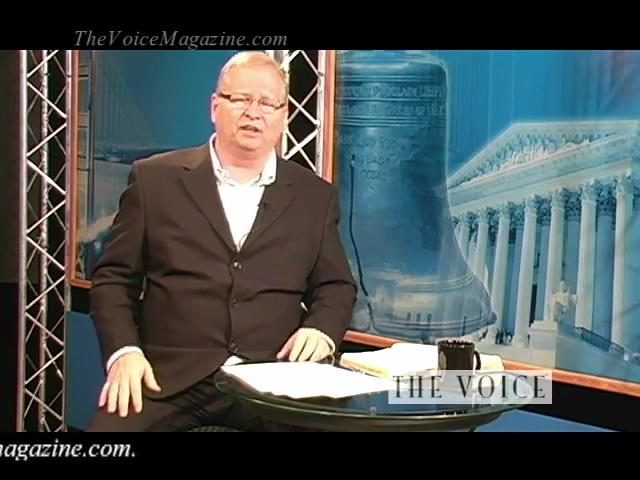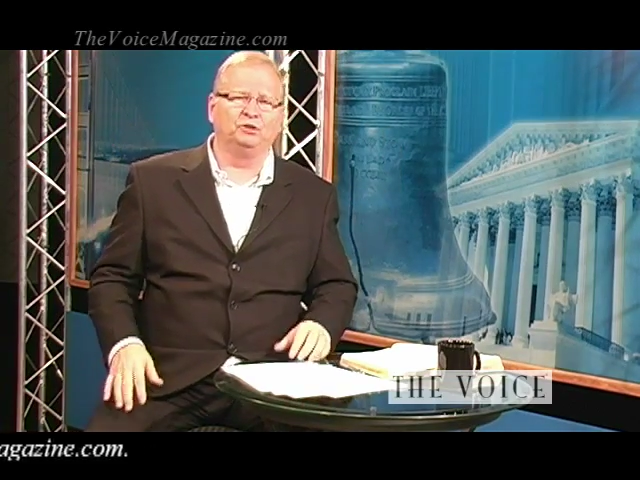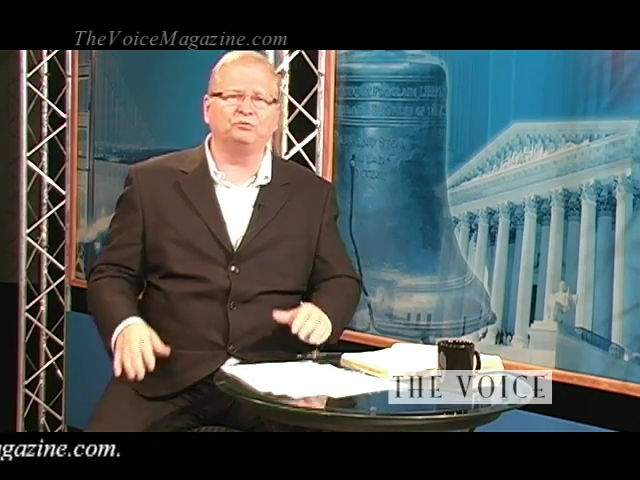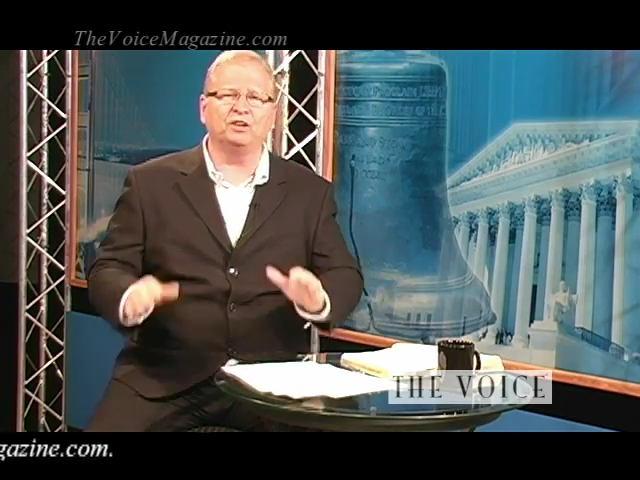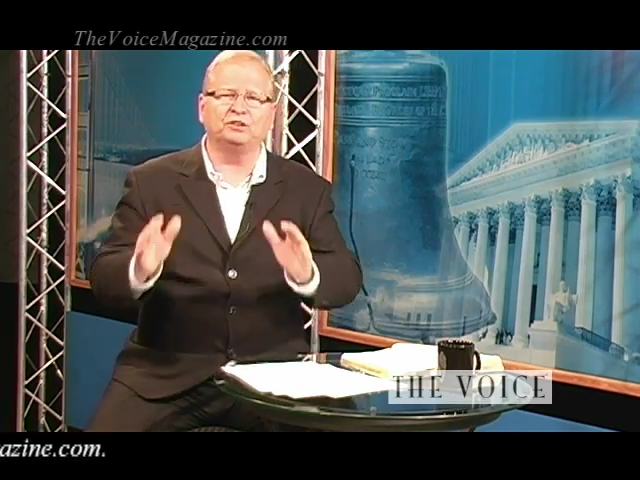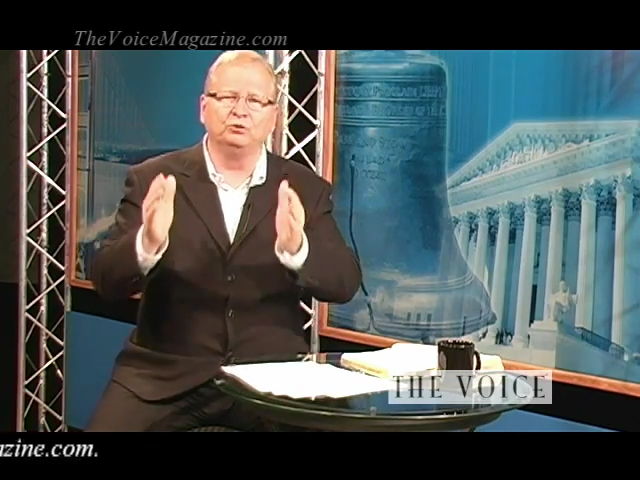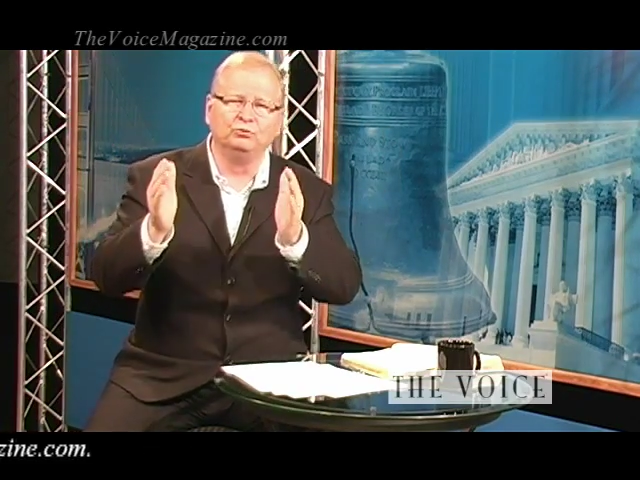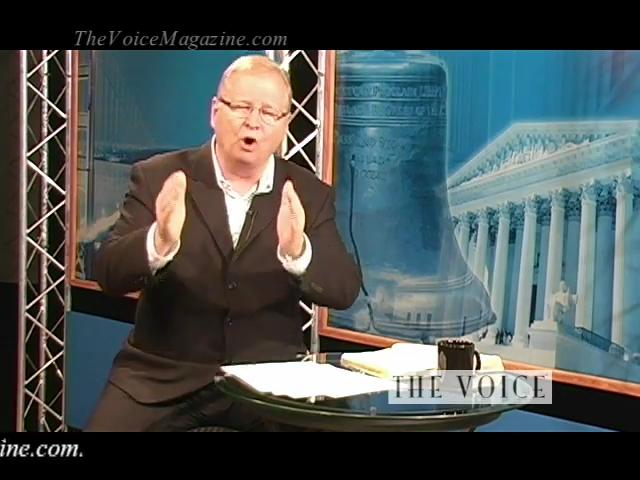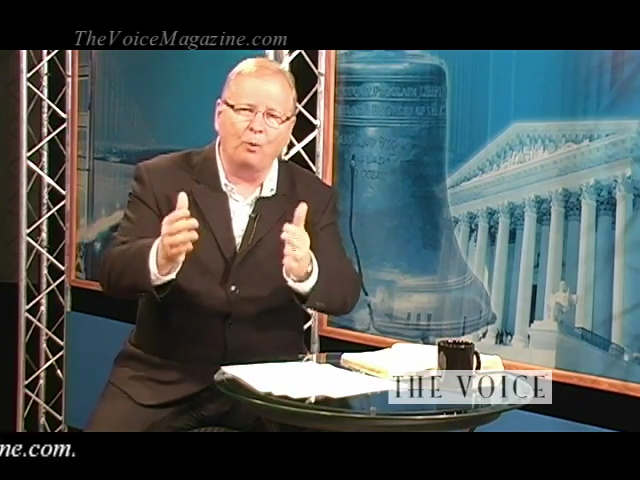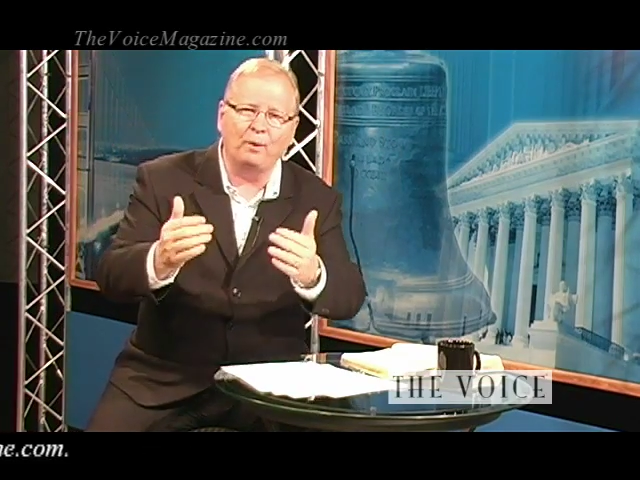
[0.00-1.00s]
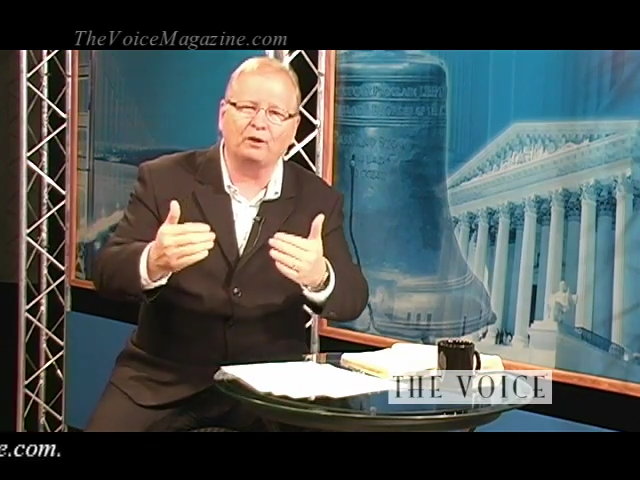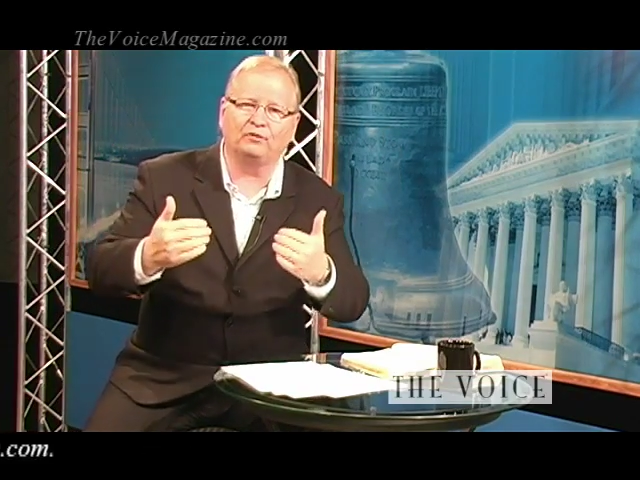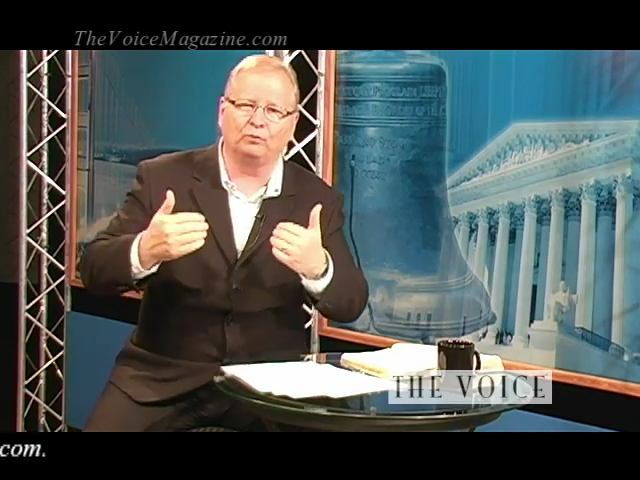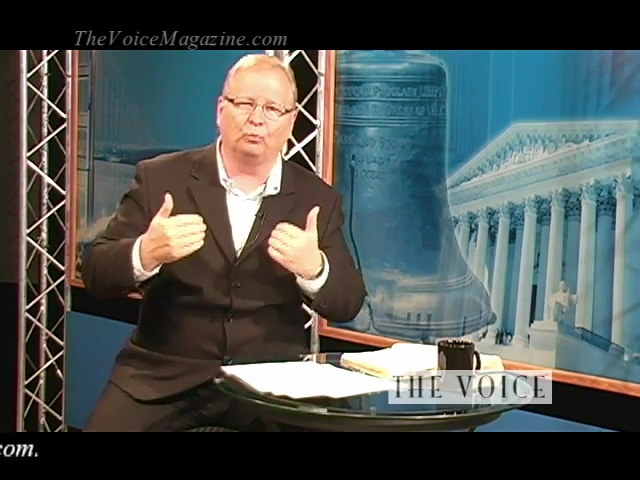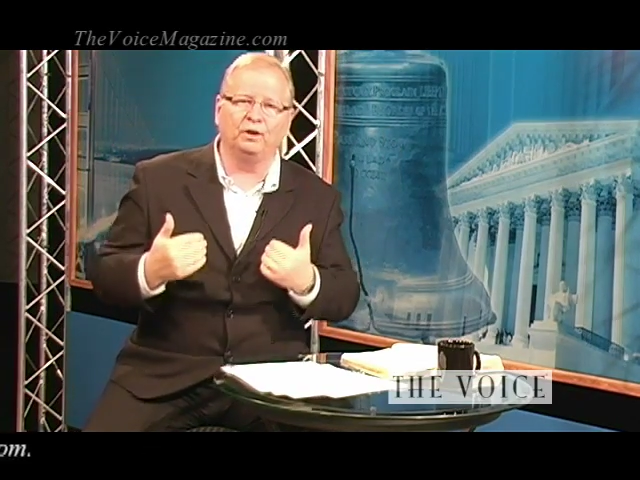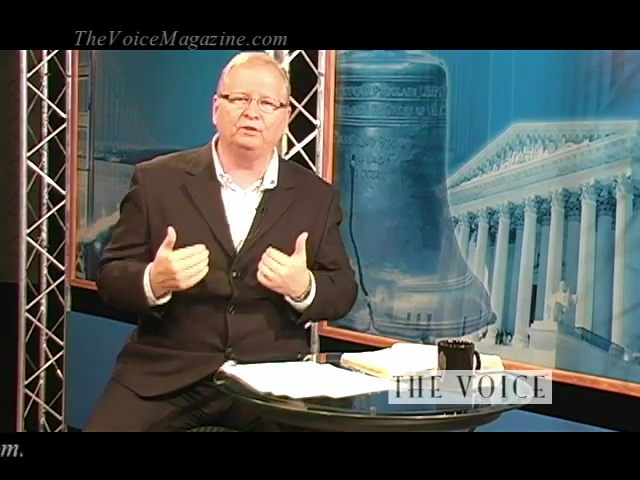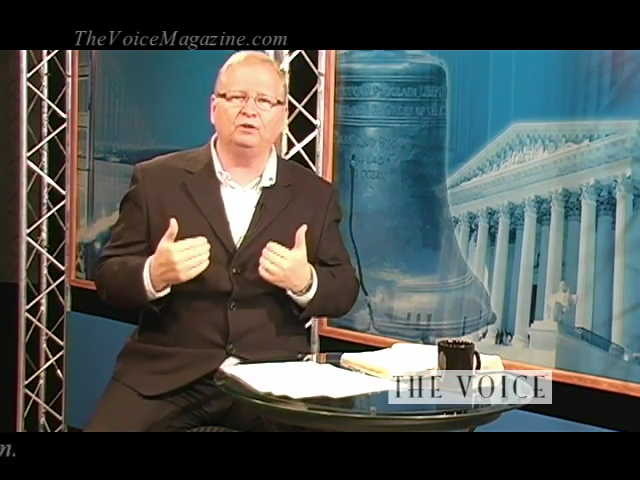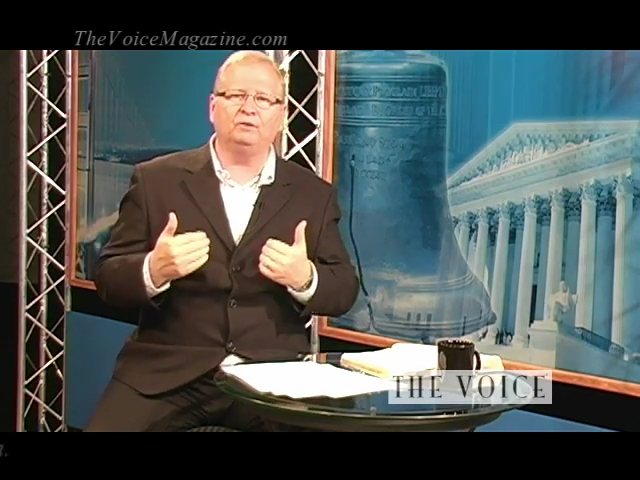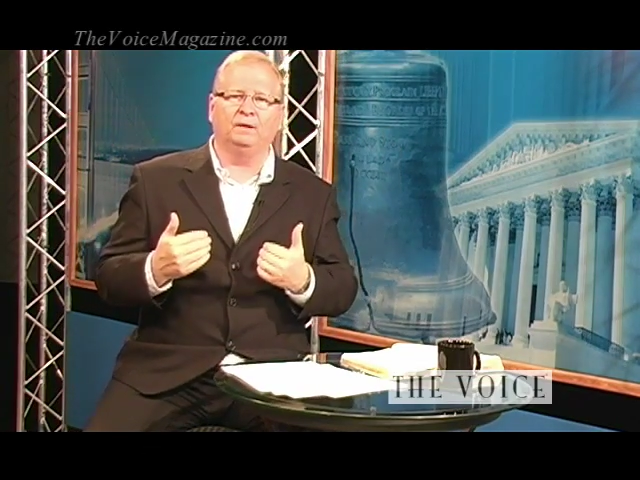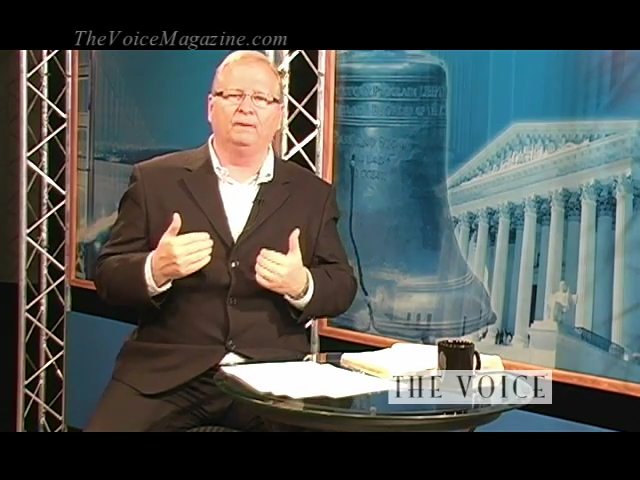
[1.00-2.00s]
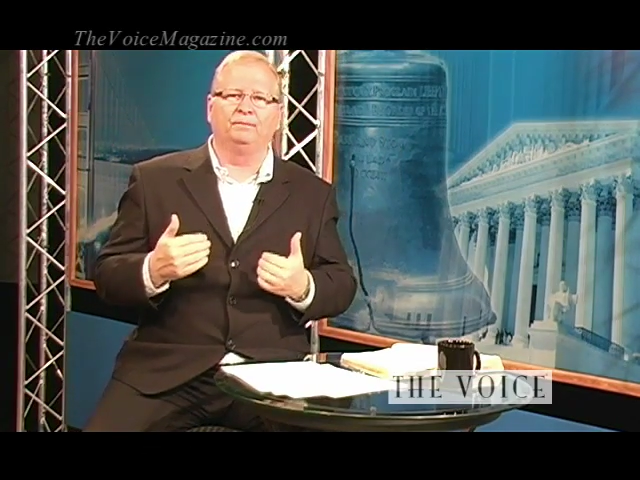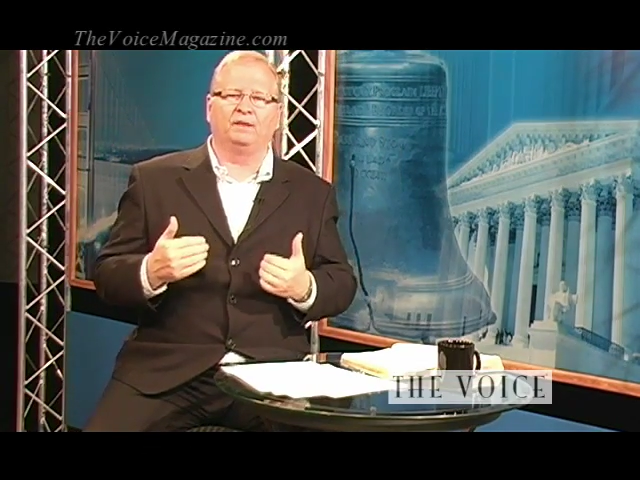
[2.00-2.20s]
that you think you know better than we do,